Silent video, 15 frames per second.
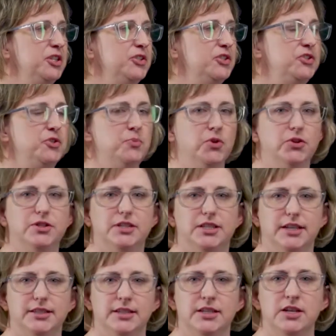consumer
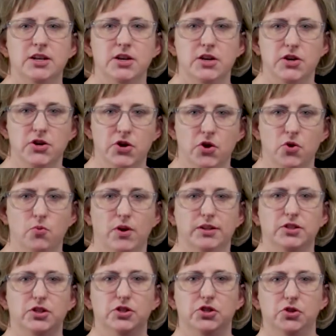doesn't know what
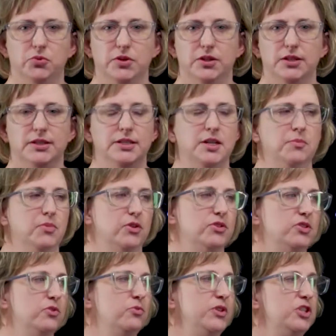to do with this number,
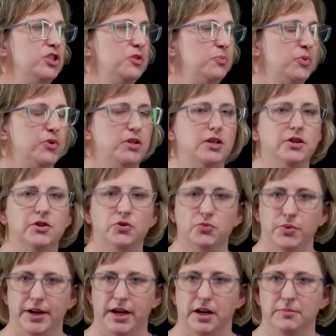so we should put it in
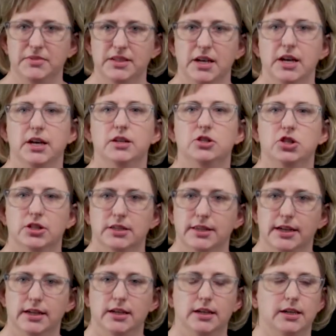grams just
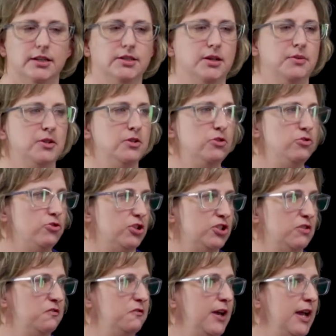like it is on the
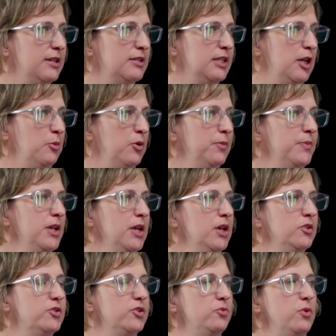nutrition facts label.
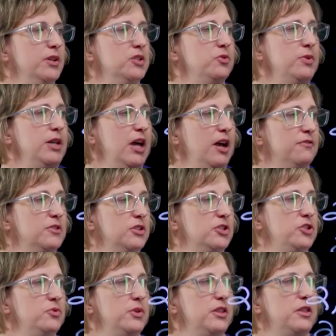So what do we have to
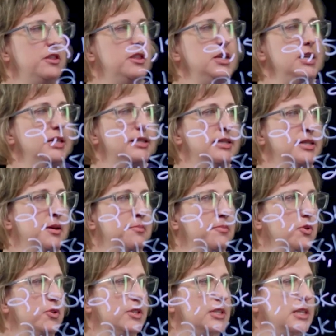do with these
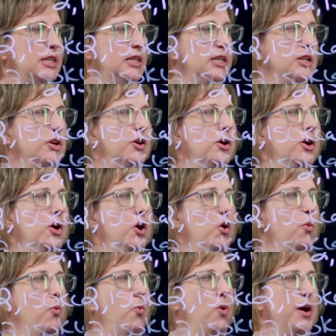numbers here?
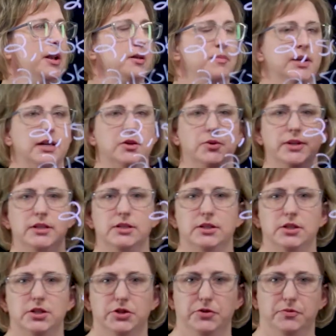What am I going to
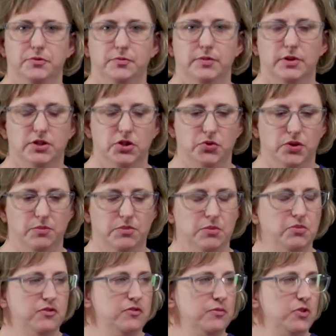do? Do you
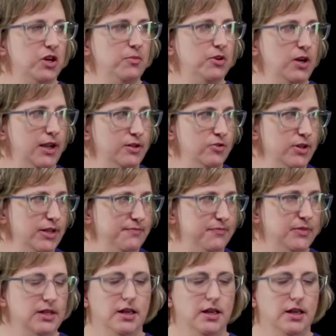remember from carbohydrate?